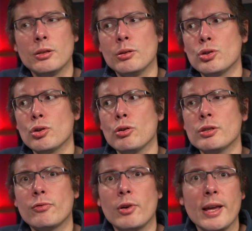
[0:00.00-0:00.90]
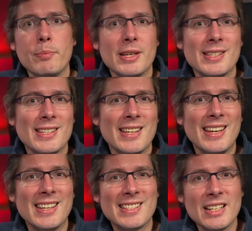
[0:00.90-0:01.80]
The choice for APS-C
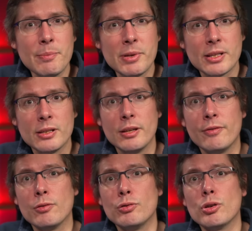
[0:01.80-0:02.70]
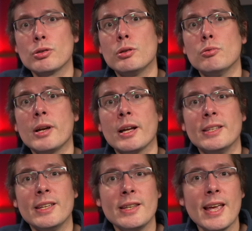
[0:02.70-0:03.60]
is limited if you just look at
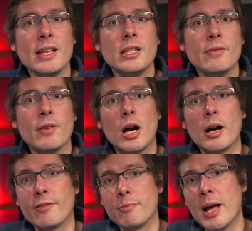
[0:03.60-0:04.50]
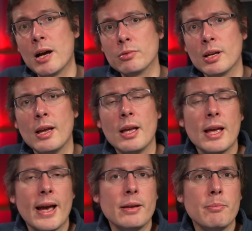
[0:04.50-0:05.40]
the native RF mount,
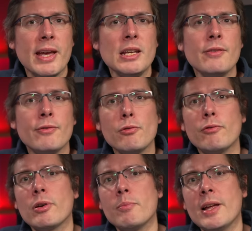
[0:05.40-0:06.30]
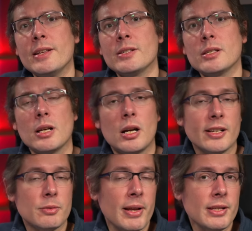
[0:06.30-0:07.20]
and many full-frame lenses are
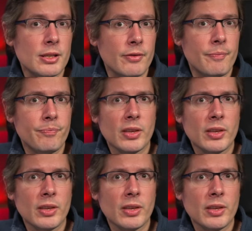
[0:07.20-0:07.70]
expensive.